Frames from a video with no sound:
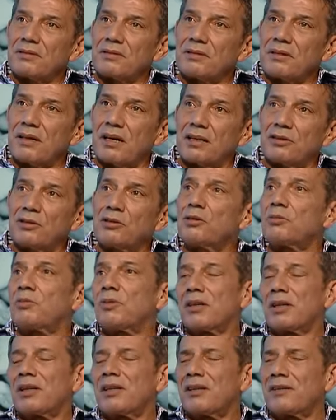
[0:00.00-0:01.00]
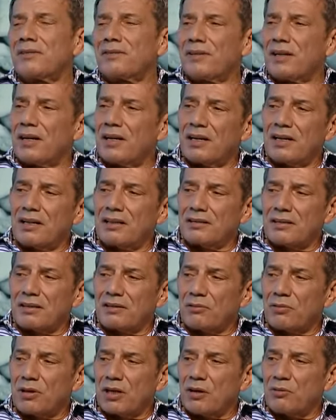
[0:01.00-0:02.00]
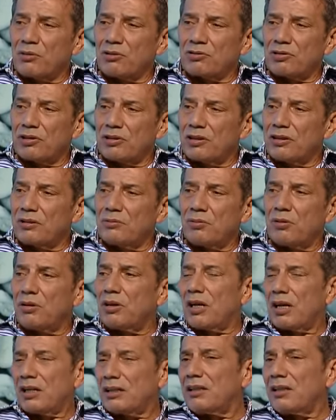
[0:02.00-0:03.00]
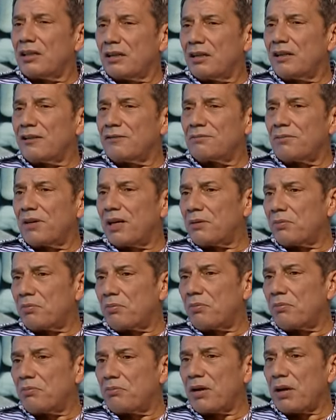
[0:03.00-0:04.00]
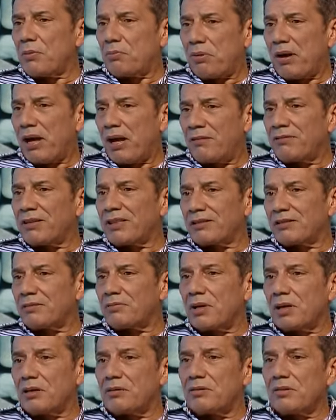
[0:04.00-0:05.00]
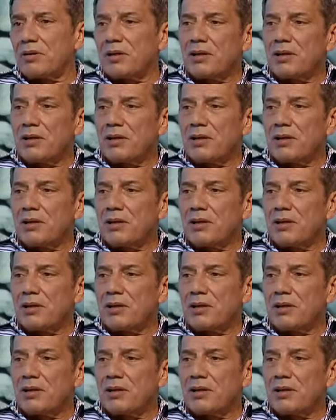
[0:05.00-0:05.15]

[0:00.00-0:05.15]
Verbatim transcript: I do believe that when I was a little boy, I did love my, my parents, my, mm.